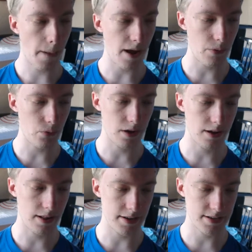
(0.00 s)
I had one
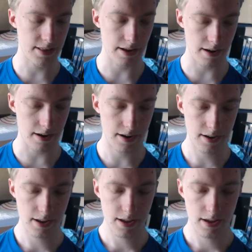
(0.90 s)
class there,
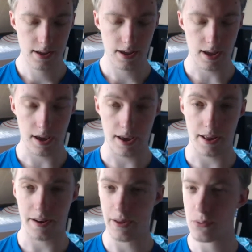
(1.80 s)

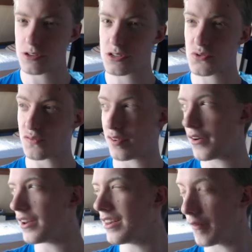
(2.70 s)
and it was
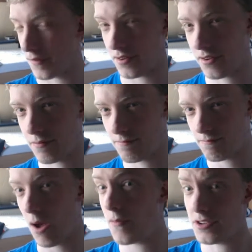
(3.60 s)
very different.
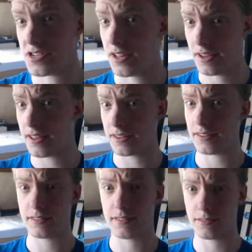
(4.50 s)
Obviously,
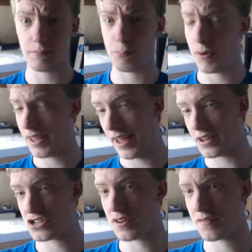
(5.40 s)
because big
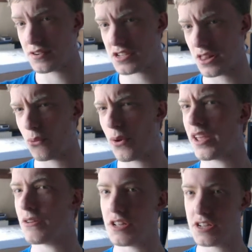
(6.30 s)
age difference and the way
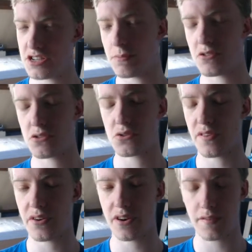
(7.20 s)
you teach them is also
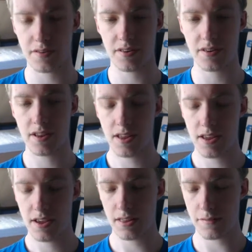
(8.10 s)
very different
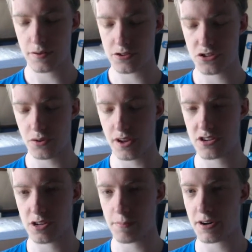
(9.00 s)
in the first 2
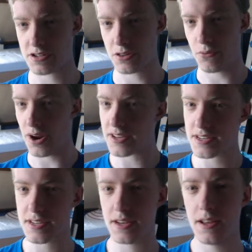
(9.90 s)
years compared to the
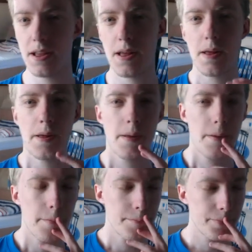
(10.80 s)
rest.
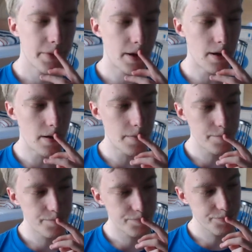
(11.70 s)
Um,
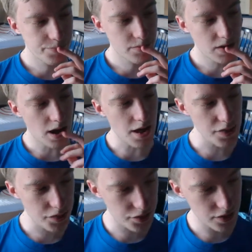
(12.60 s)
I